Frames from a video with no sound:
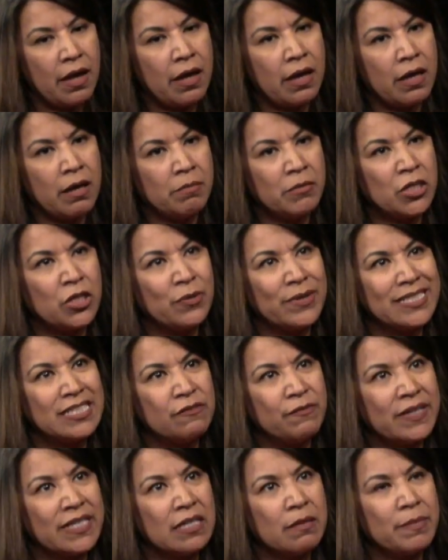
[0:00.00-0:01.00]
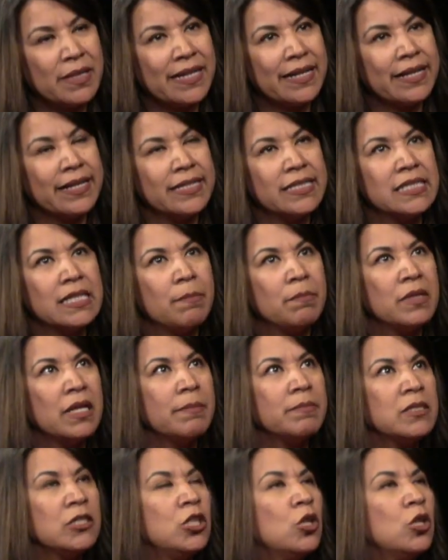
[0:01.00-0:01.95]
It's funny because sometimes,